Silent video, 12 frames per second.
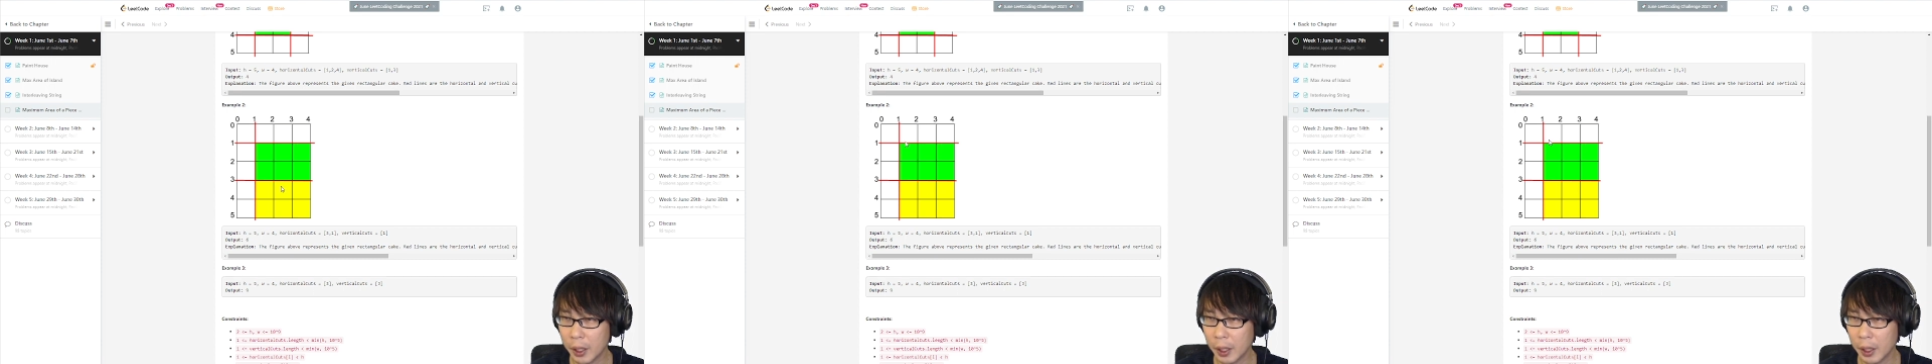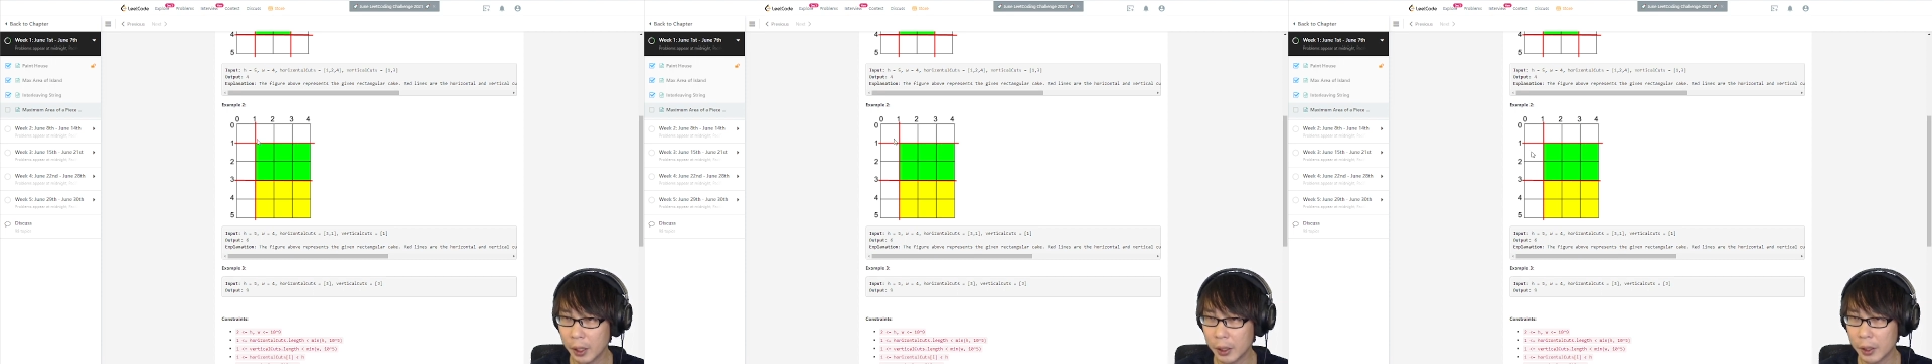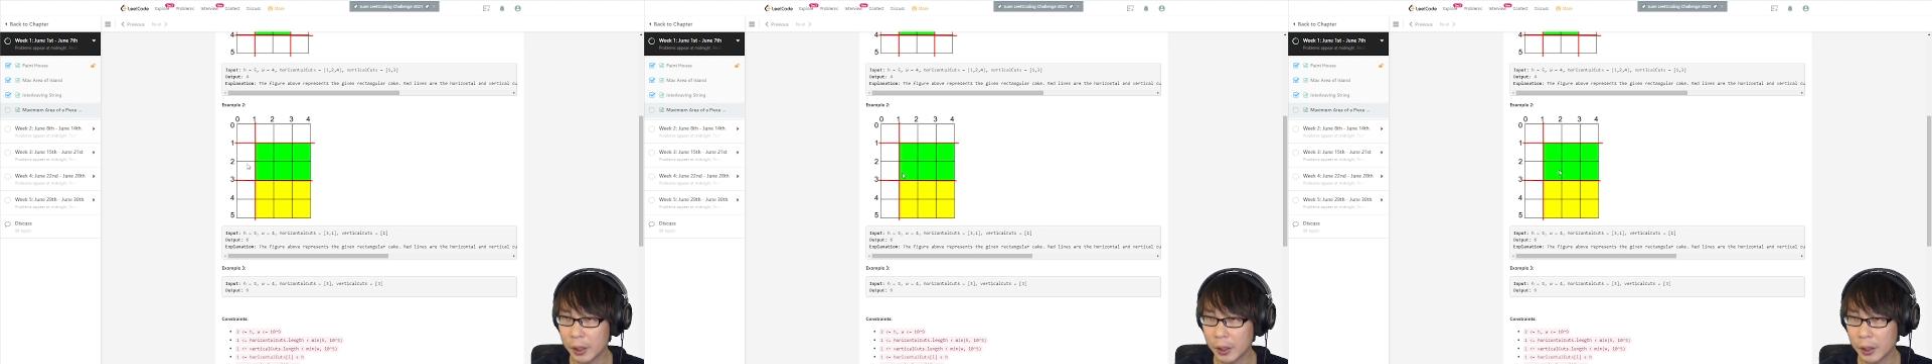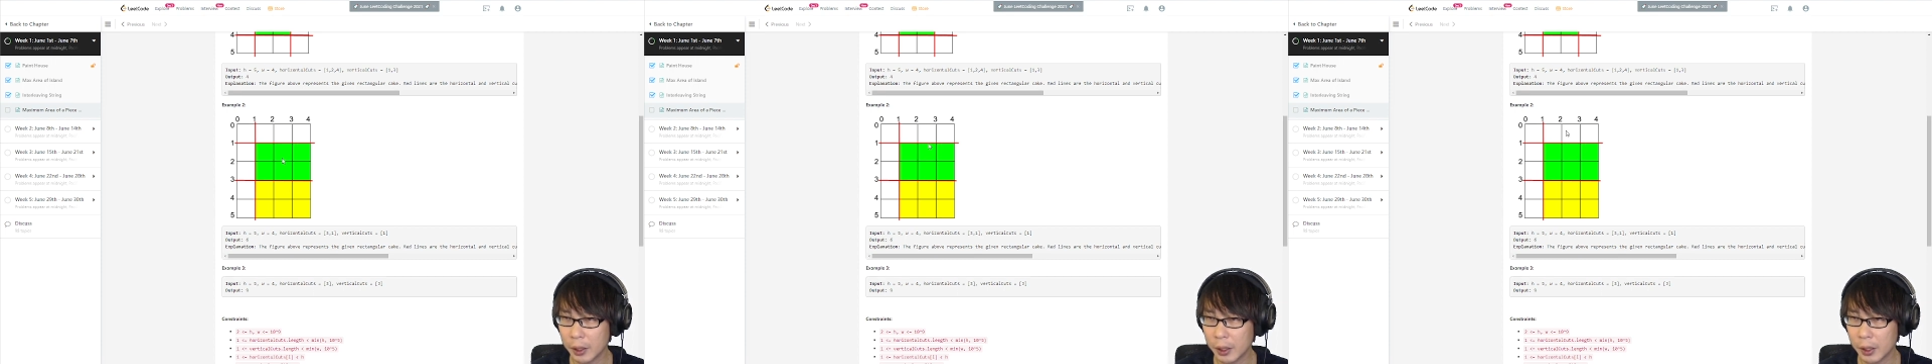it's
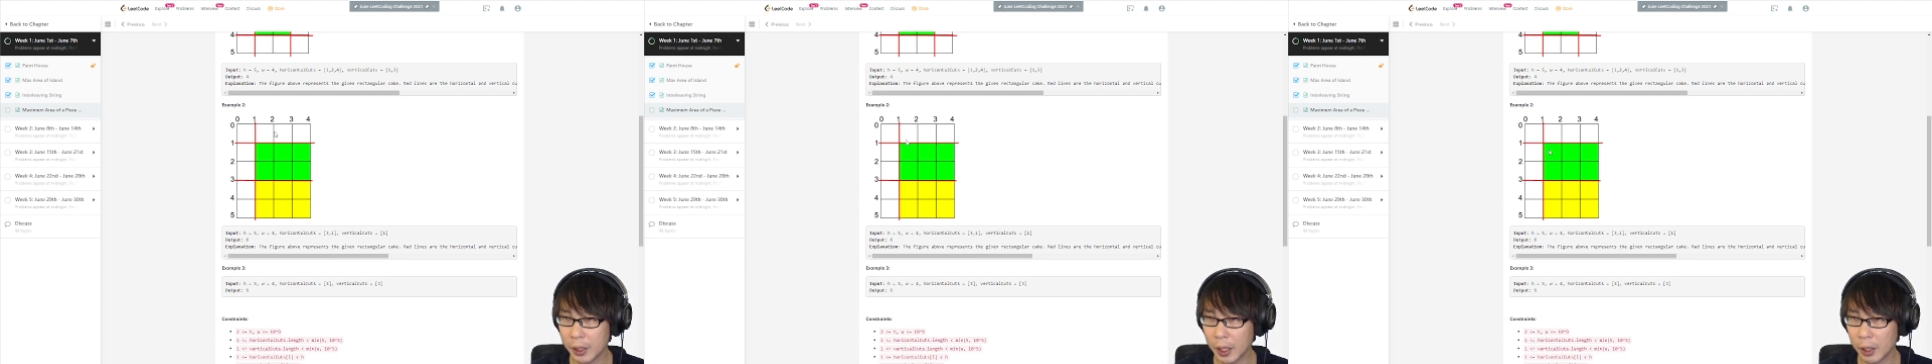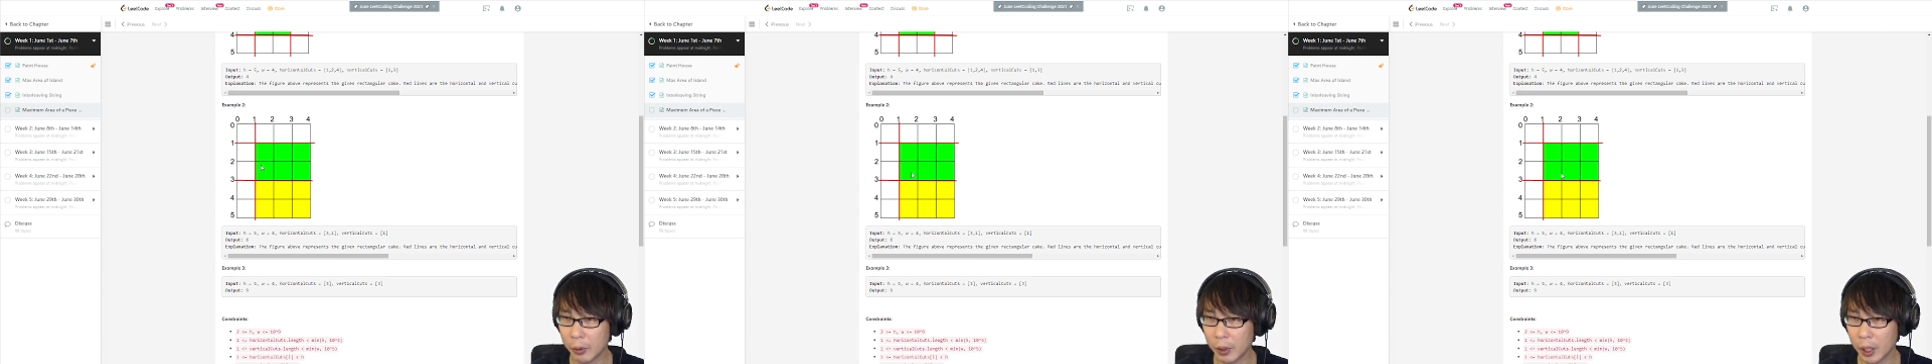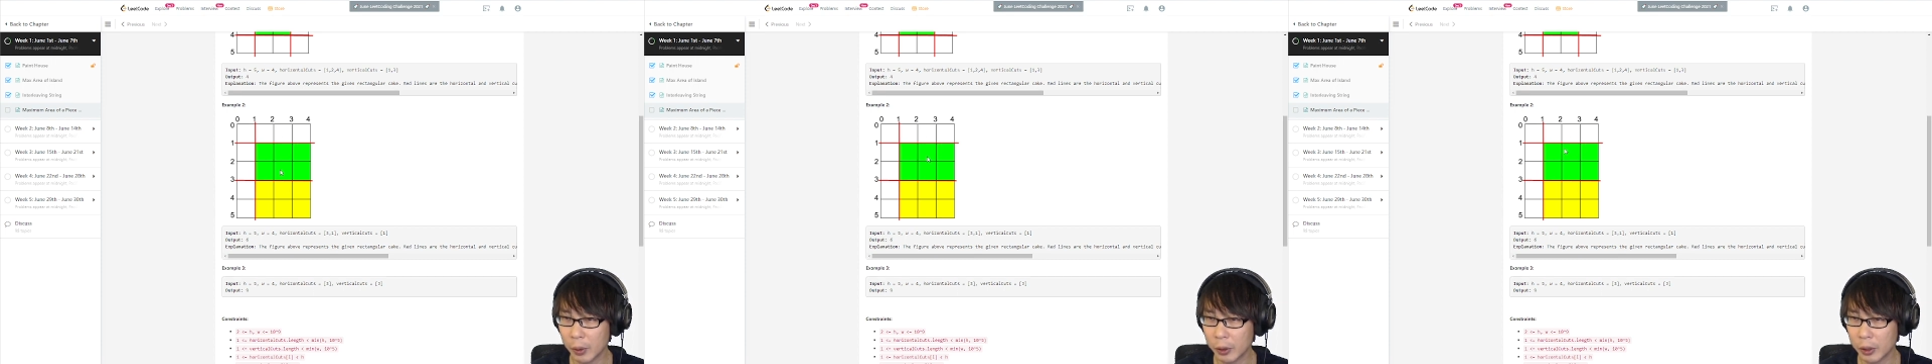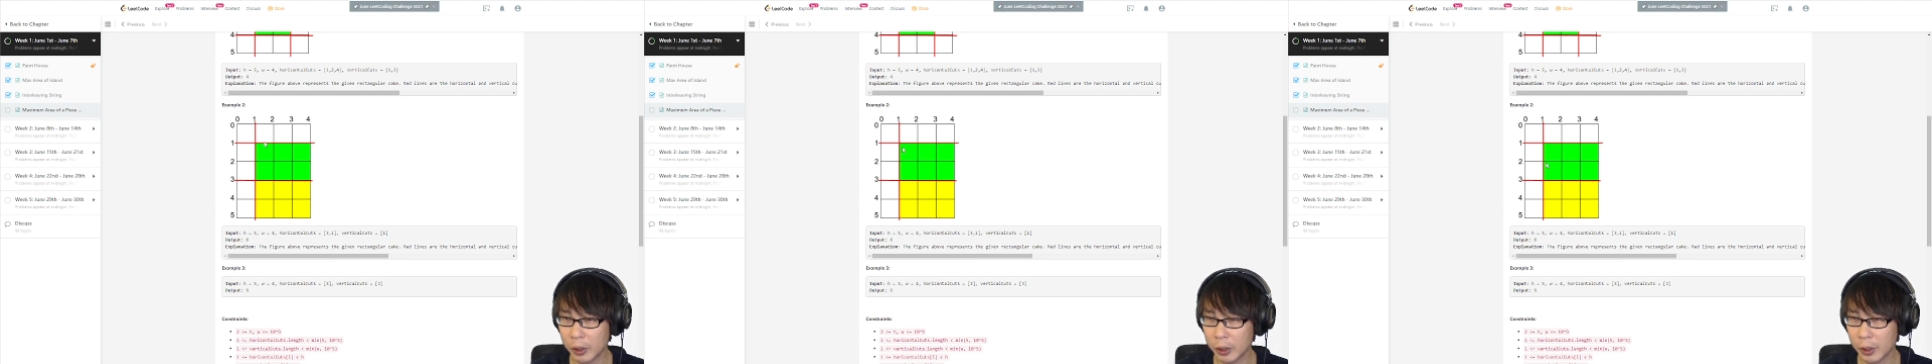this area,
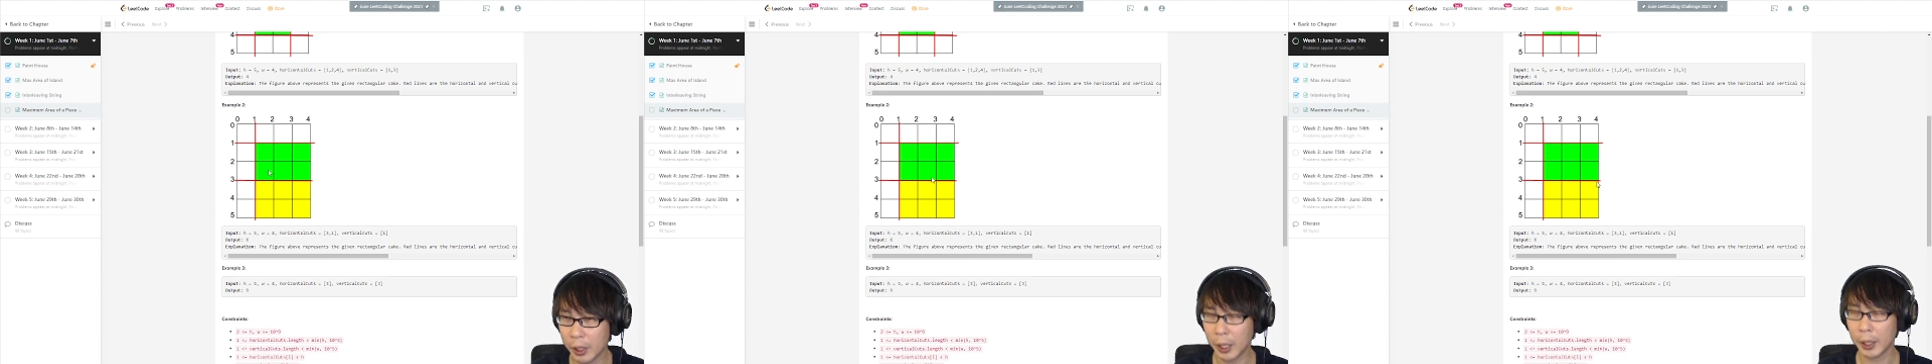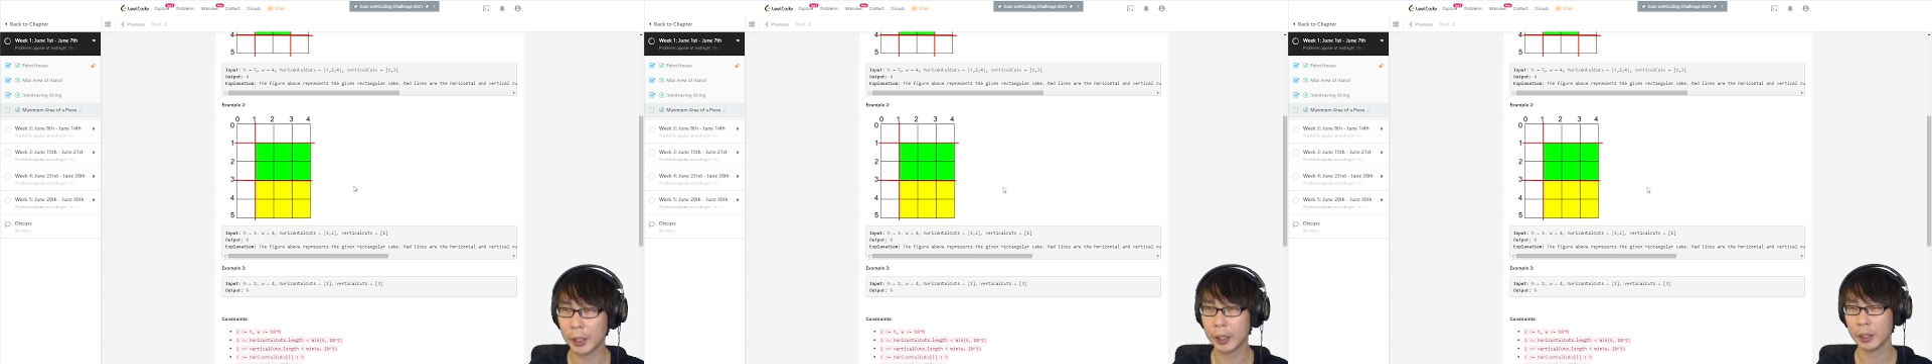which is 9.